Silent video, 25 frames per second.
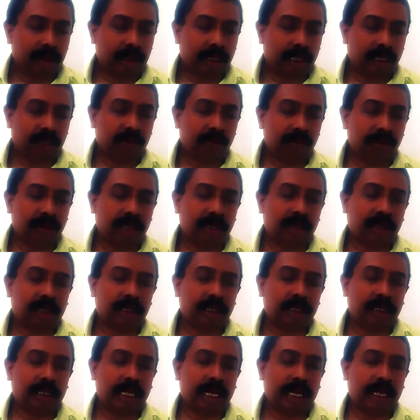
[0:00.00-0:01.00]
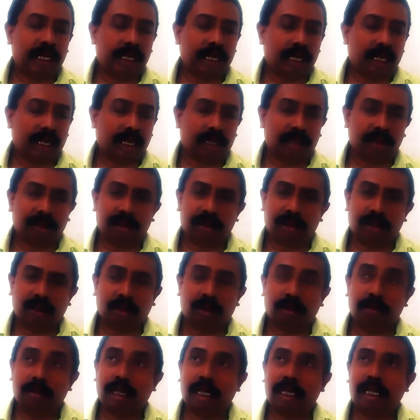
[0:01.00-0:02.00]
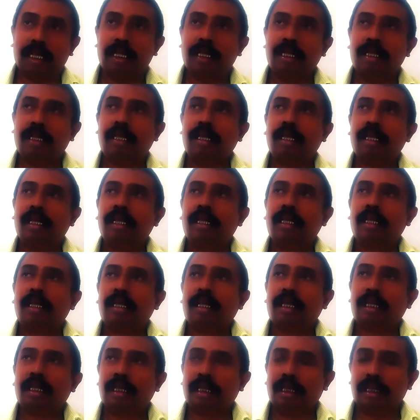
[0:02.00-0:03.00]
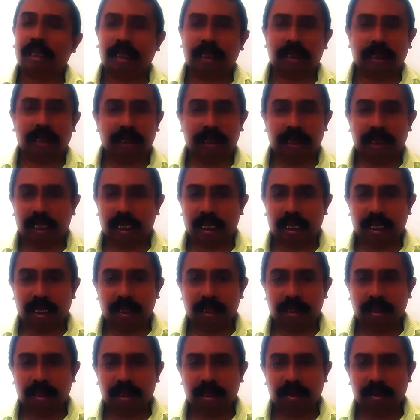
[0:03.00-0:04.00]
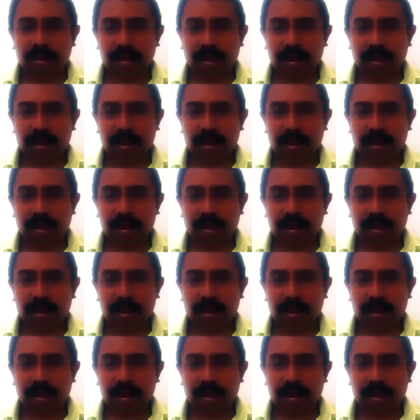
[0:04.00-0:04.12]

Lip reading: Jasmines in their hair. Normally in India,